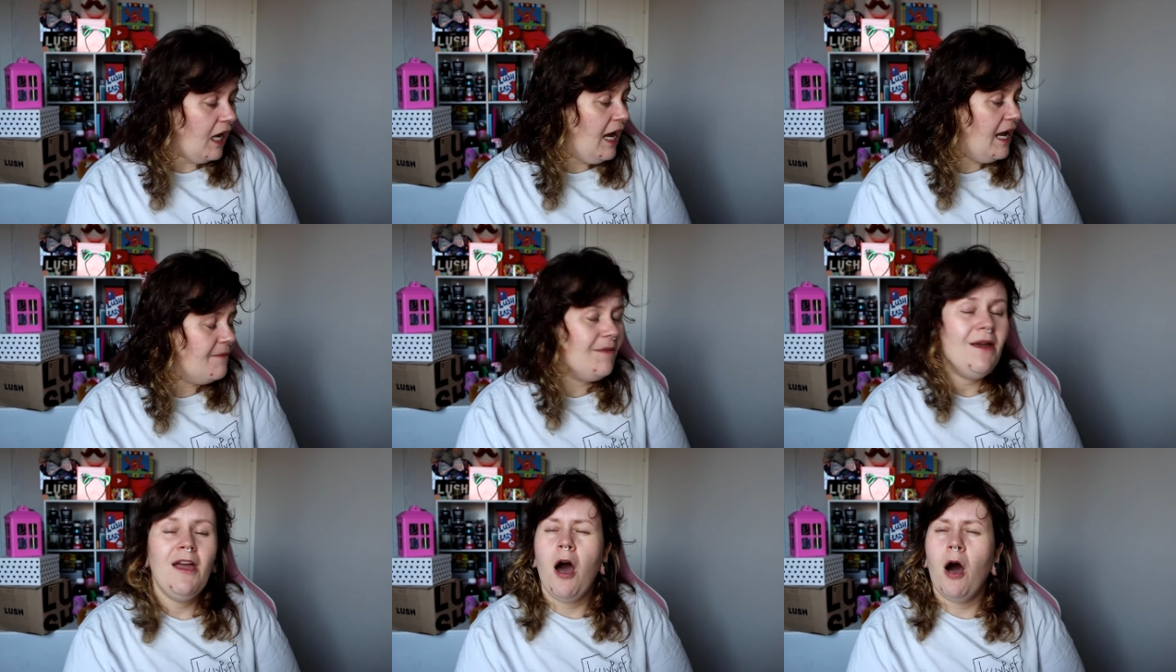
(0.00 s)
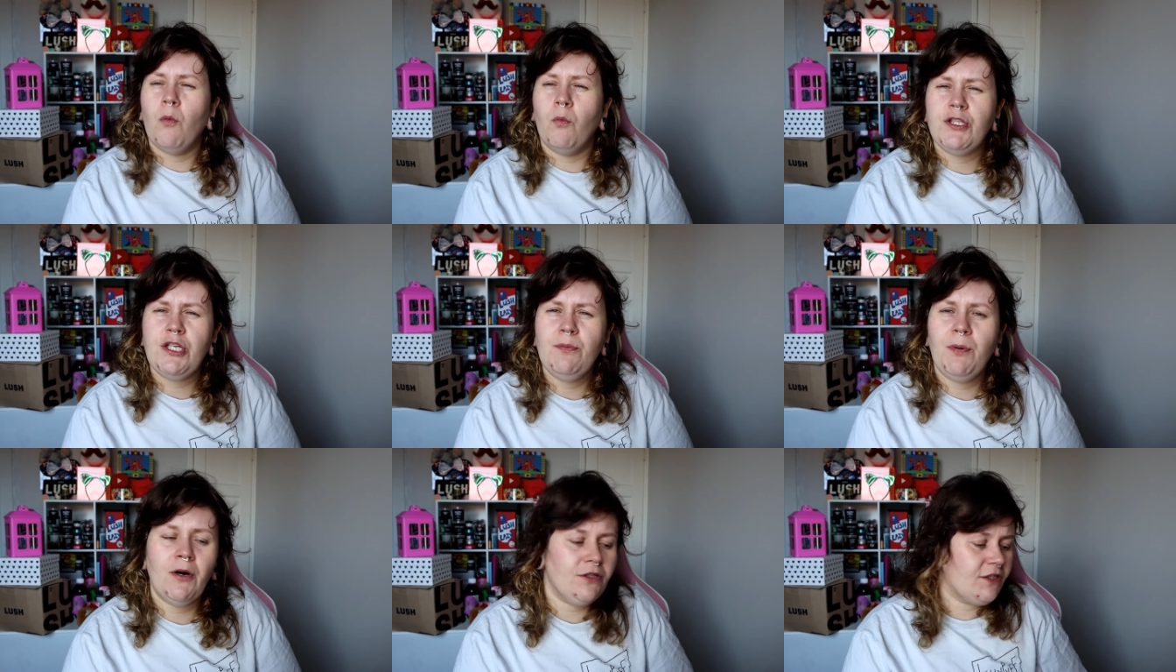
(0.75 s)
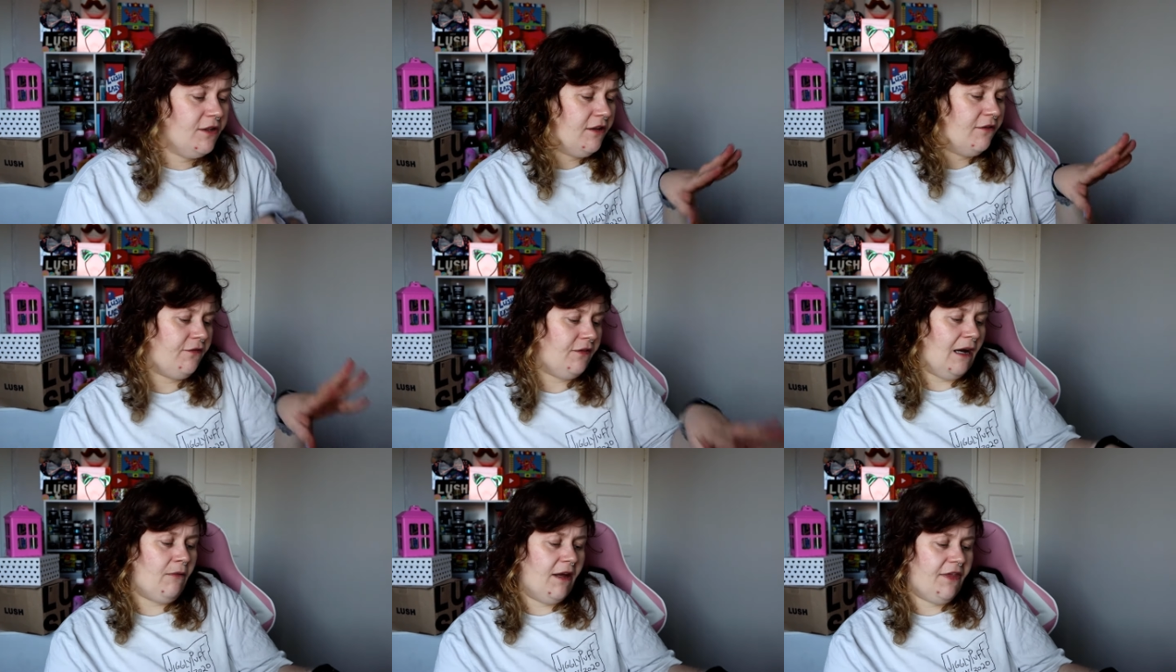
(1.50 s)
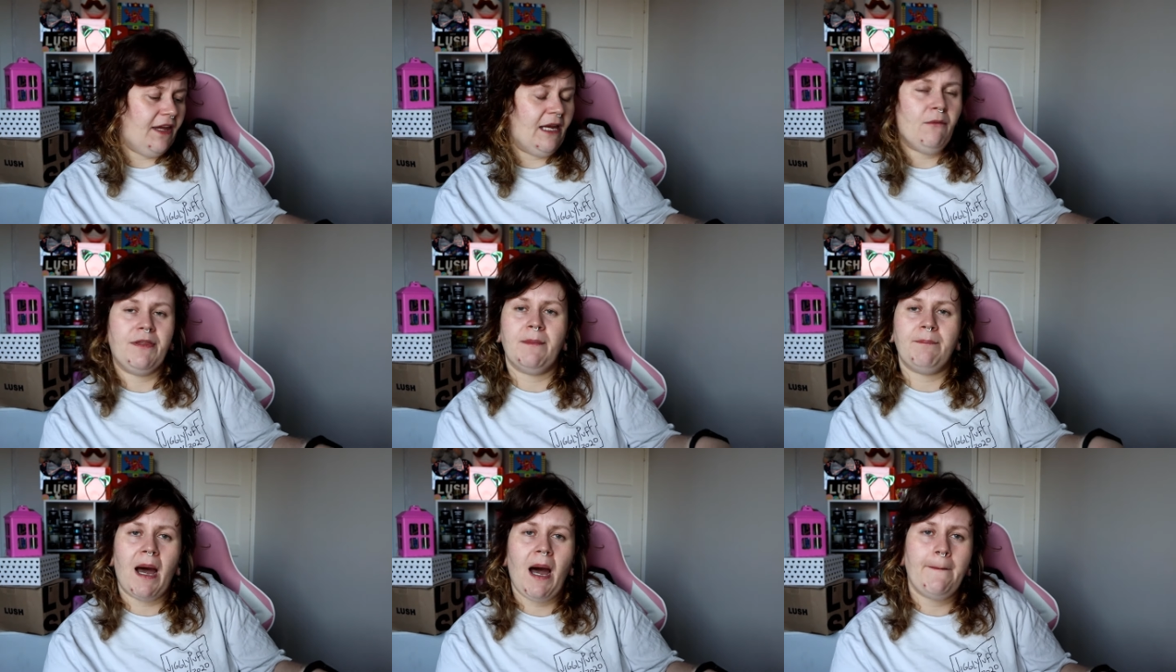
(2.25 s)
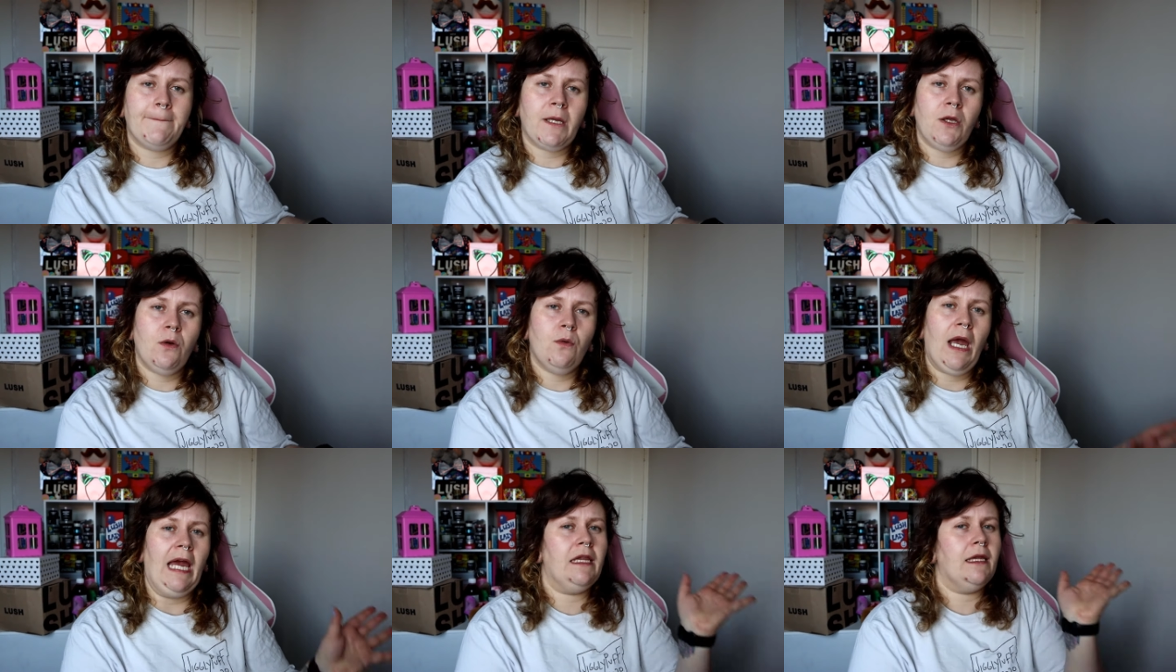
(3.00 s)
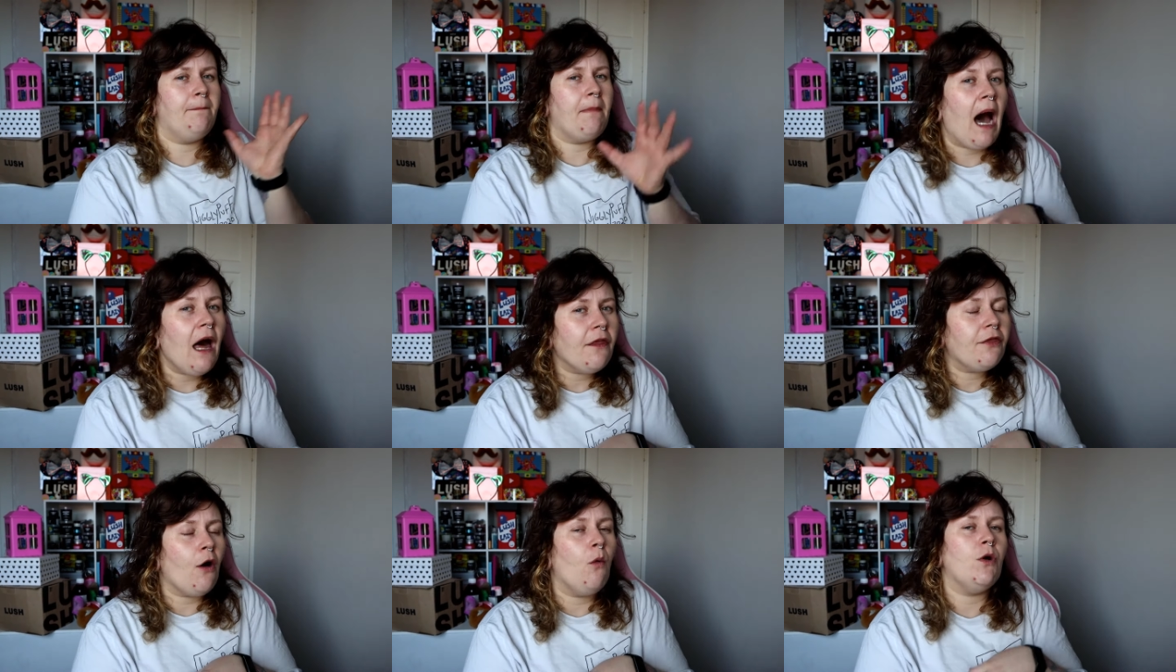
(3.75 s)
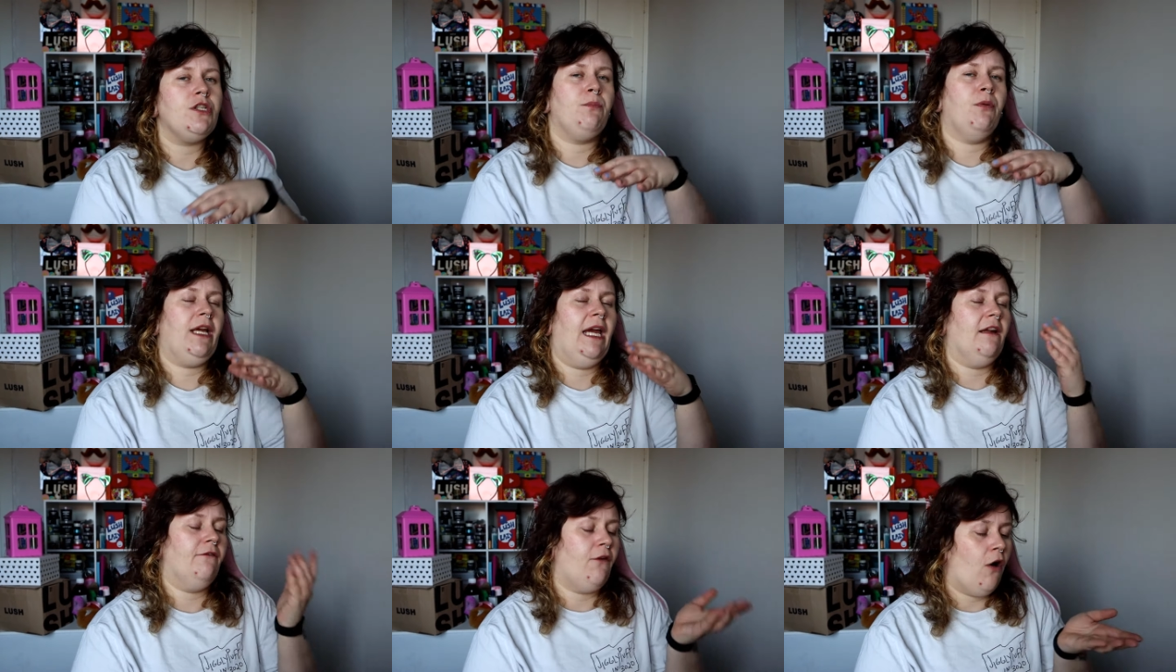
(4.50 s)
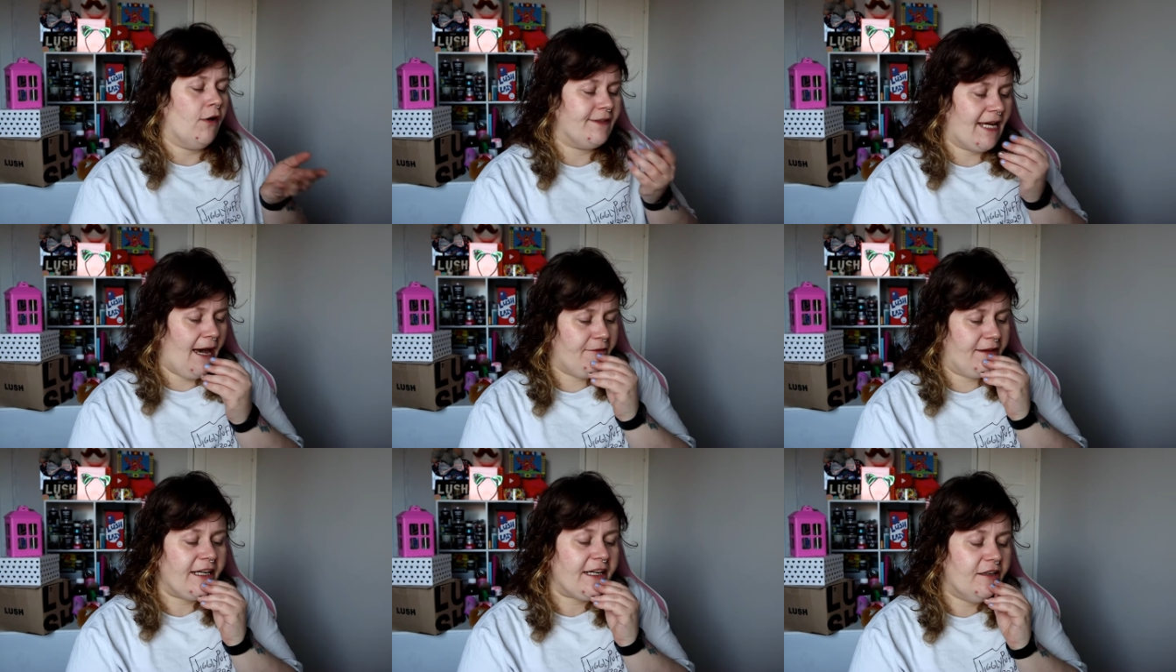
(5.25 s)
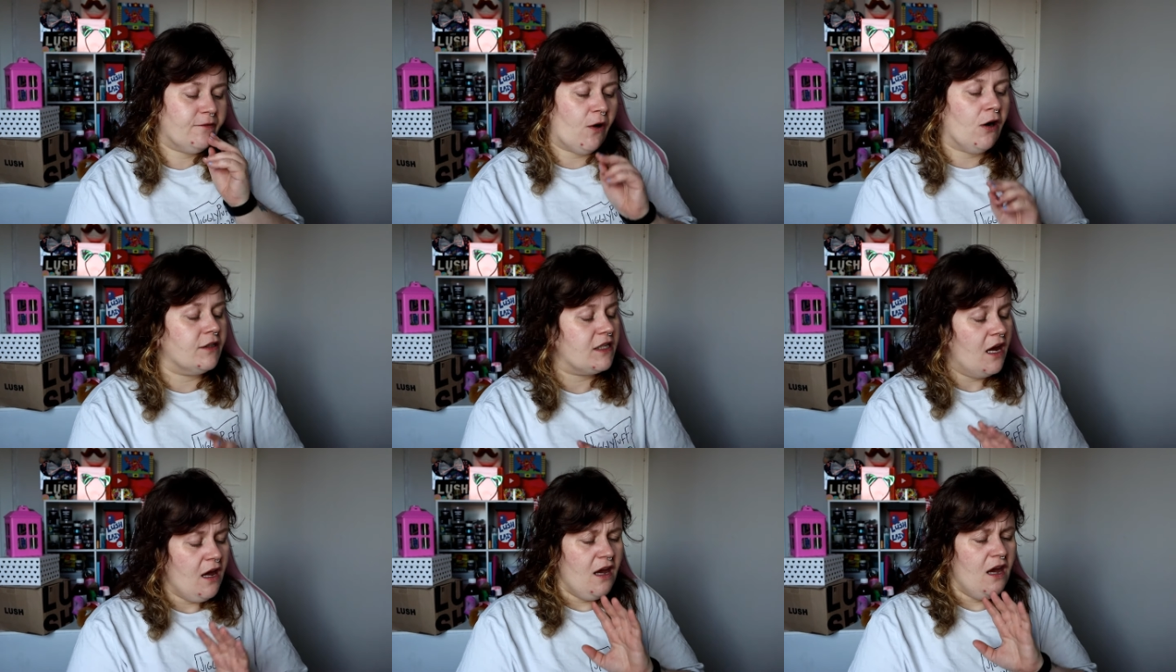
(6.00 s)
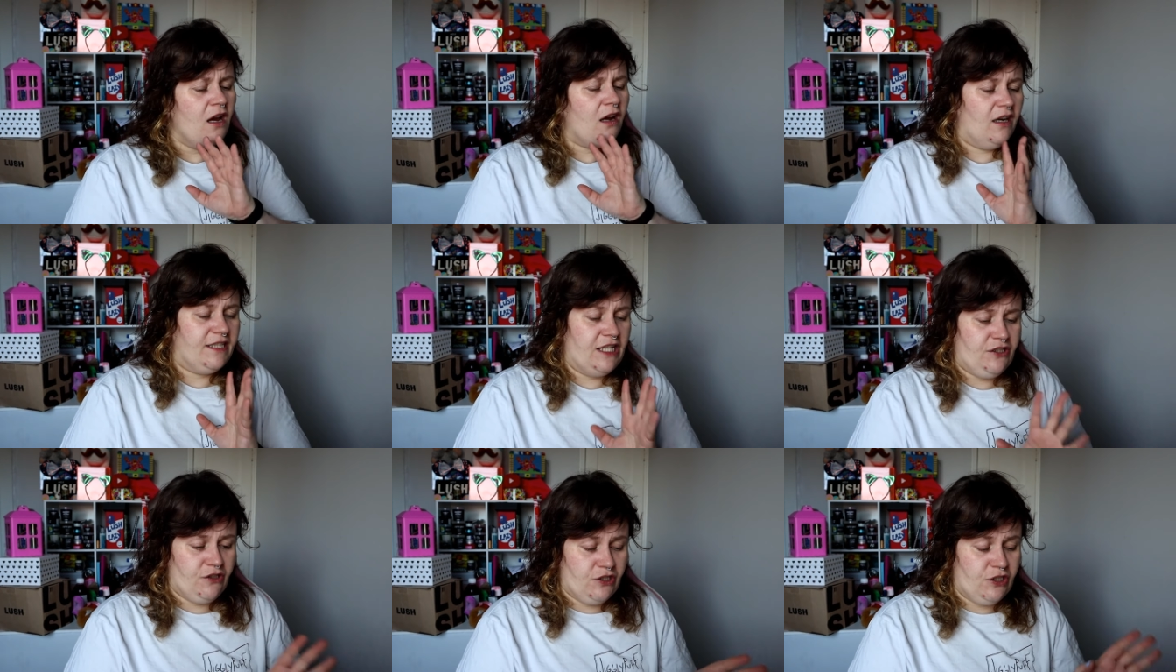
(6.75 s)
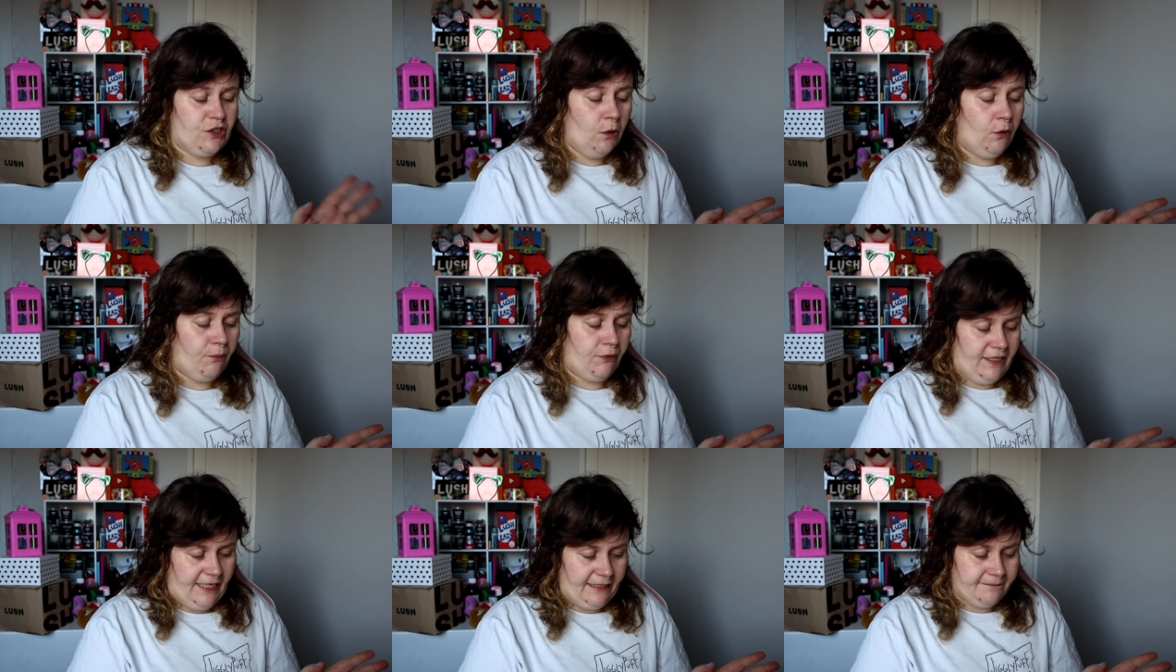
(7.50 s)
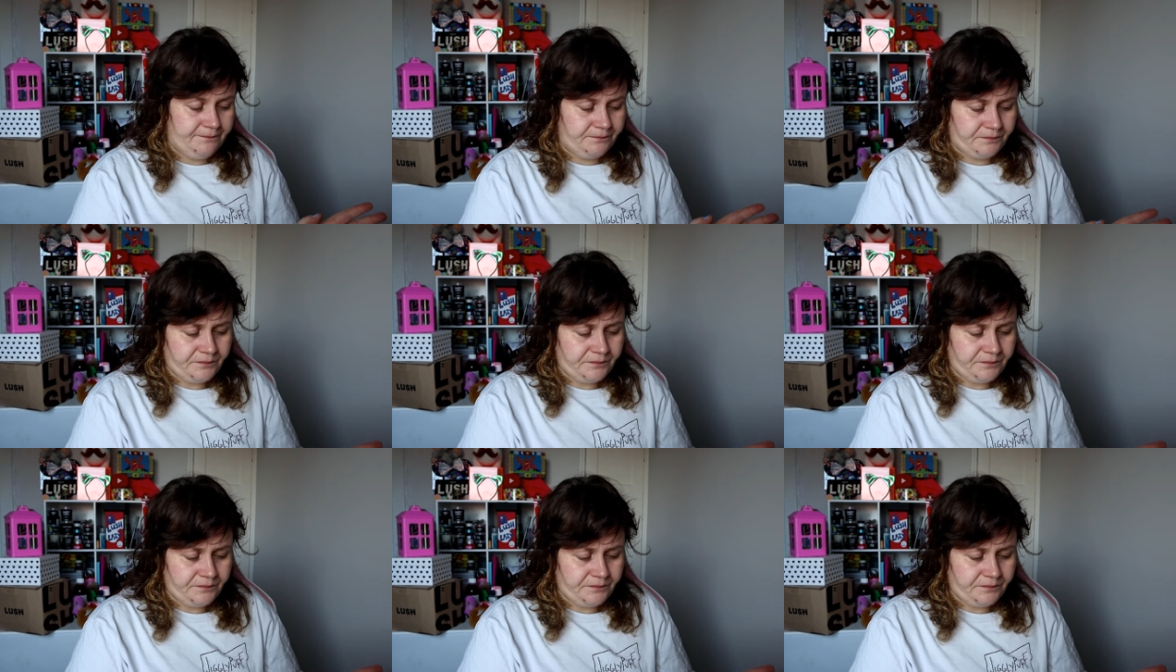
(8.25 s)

Um, would you put the flower thing with the bamboo in the bath or would you put it in a vase? I'm thinking a vase because it's just so pretty